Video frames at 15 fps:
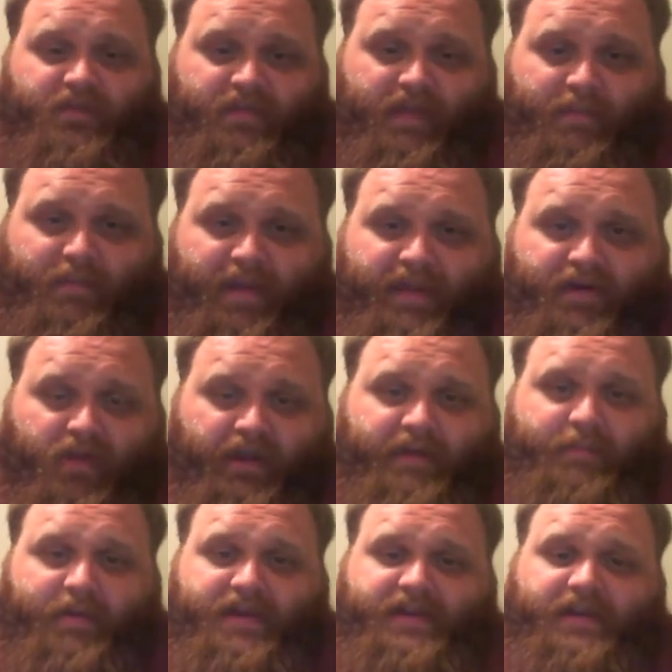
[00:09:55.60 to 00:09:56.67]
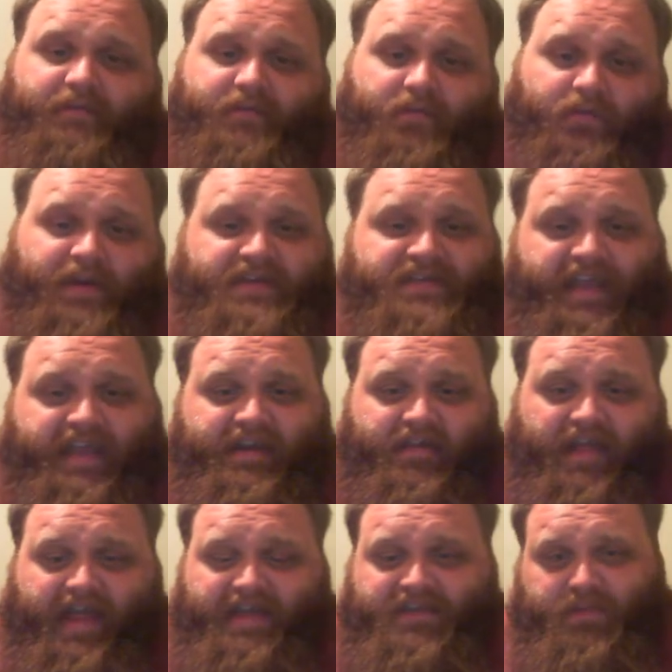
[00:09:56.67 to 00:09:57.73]
that made a lot of money off the rentier
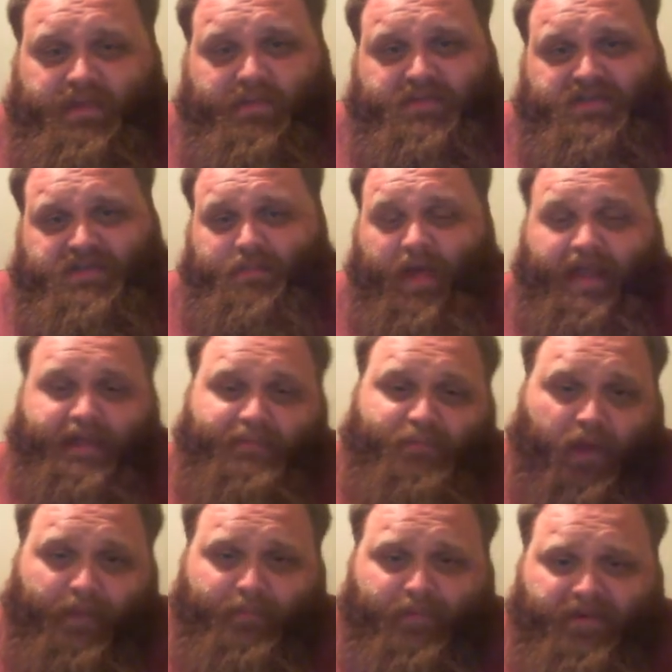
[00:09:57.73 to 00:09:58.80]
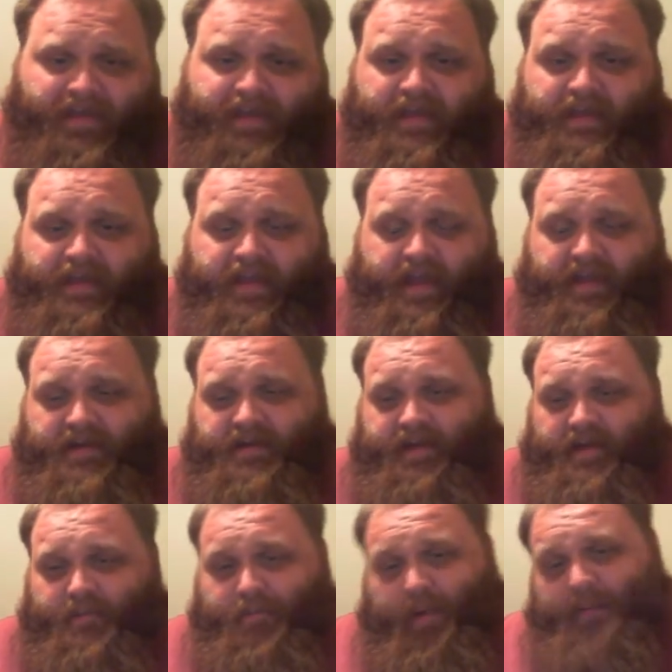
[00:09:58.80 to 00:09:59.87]
class, where they would just buy up property
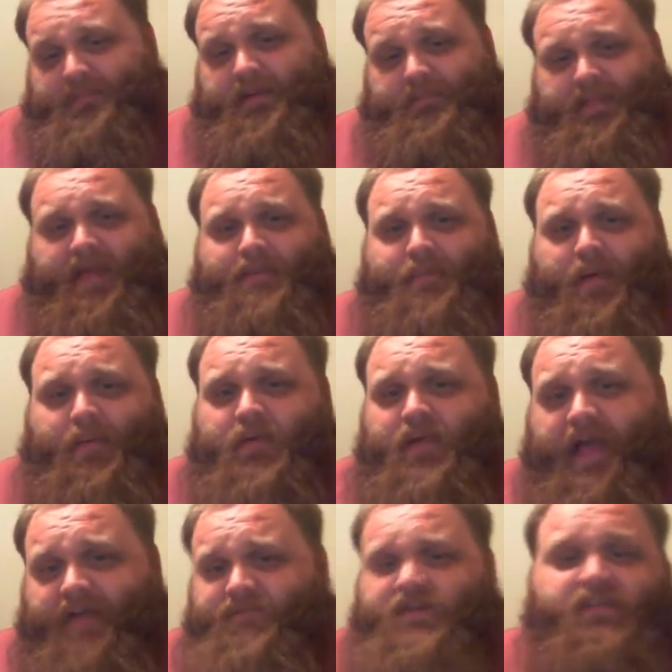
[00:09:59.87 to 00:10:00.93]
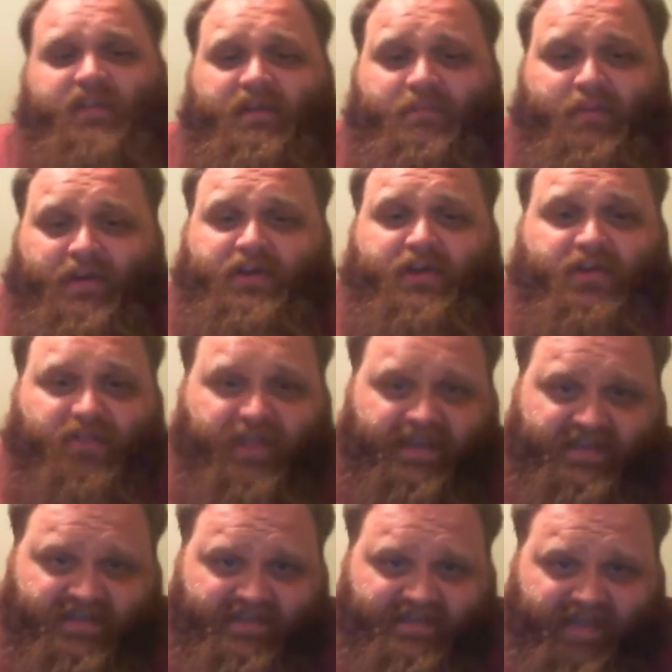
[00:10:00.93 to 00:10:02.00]
and pumped up that bubble, have nothing but good
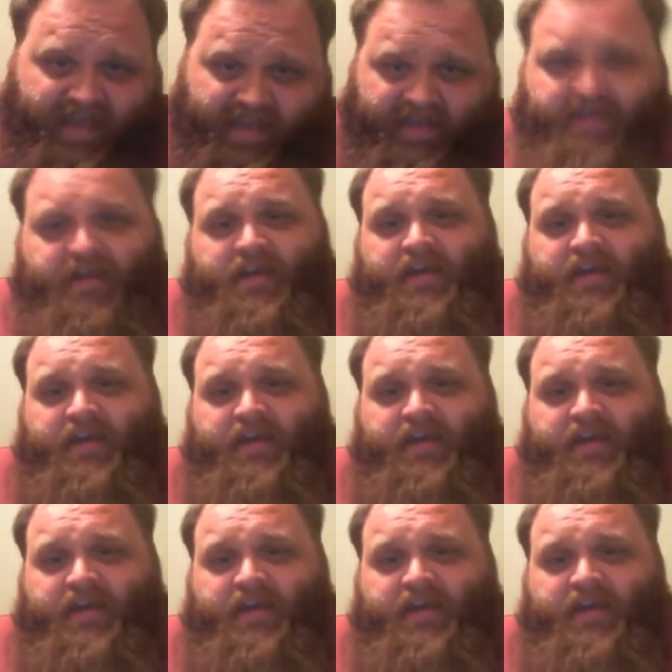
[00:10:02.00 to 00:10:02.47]
things to say